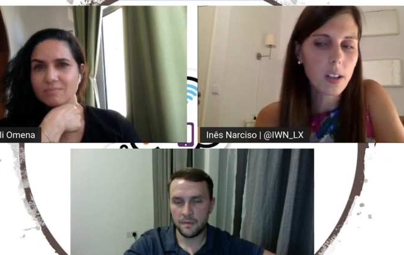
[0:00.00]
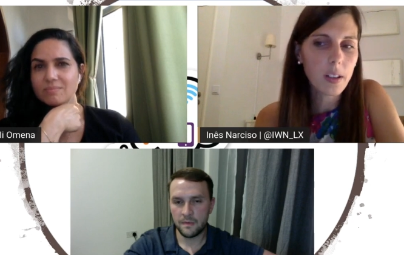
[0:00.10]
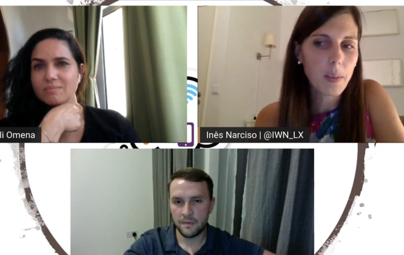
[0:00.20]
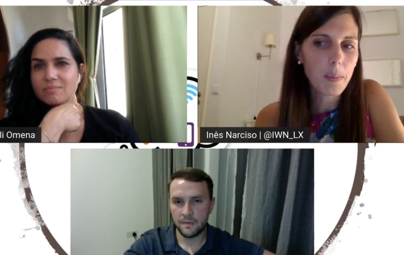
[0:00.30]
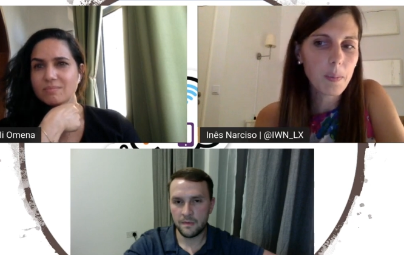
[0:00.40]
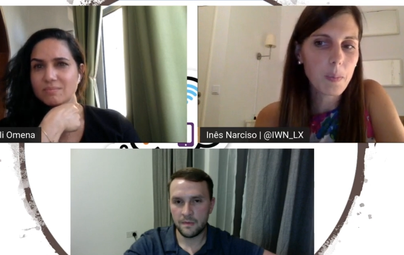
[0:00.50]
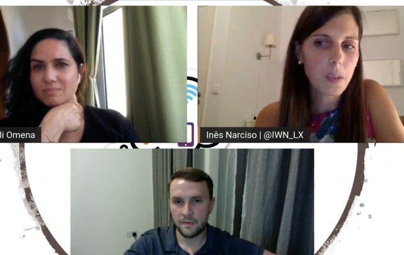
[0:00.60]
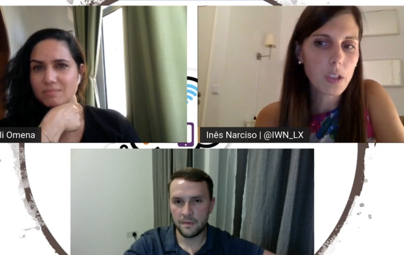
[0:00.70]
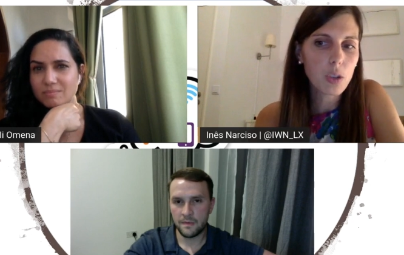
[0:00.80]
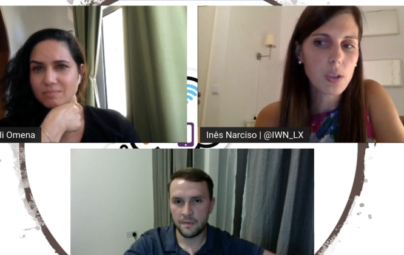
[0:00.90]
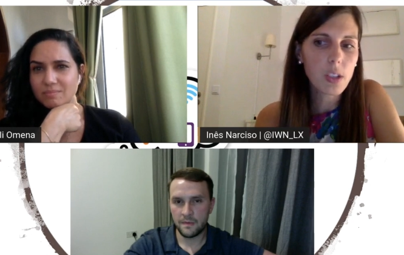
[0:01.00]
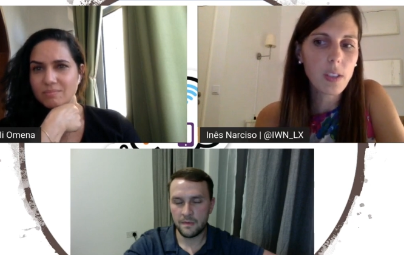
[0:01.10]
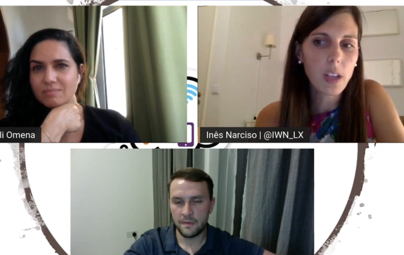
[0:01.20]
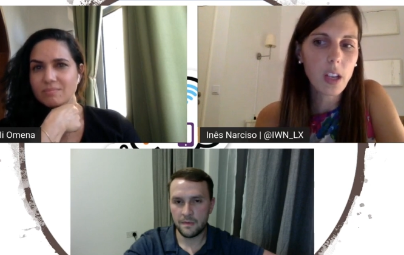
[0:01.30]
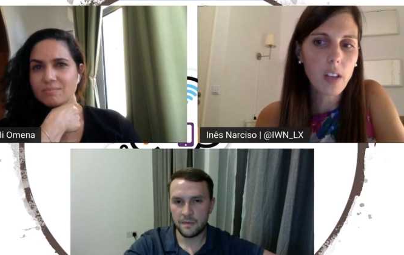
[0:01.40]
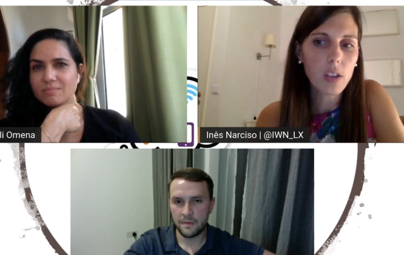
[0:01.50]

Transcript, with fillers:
Speaker 1: um, interesting than